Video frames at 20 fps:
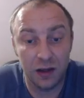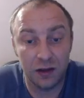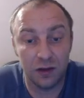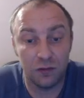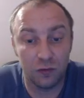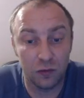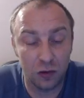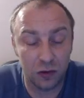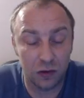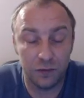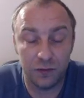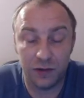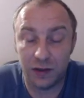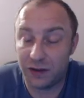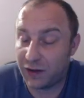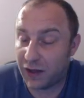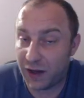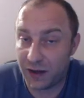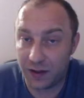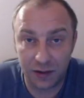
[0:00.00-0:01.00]
The rook lift
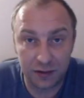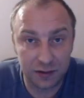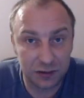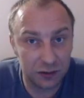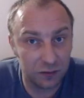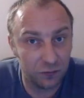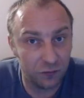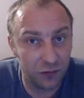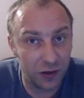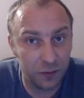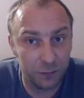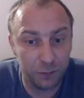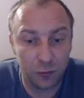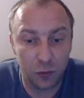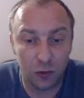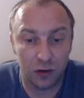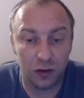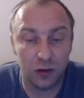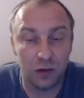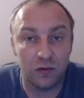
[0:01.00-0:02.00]
attack is very
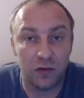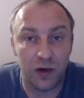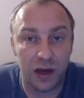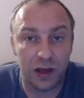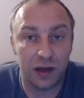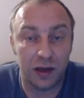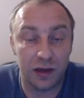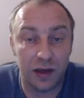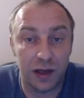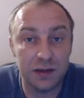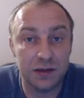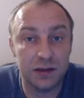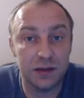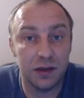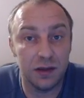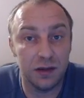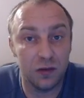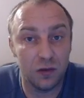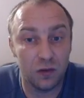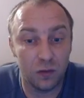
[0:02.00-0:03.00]
important to recognize
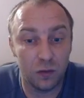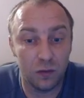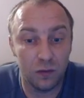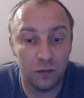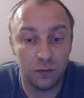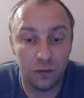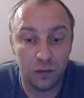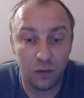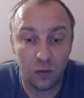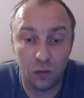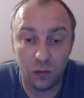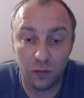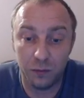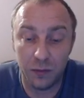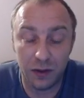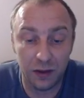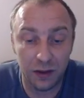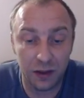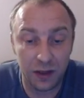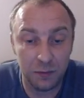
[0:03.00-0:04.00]
in your own
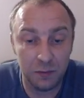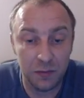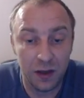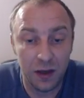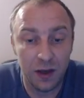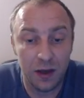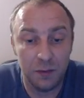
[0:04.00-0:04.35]
middle game,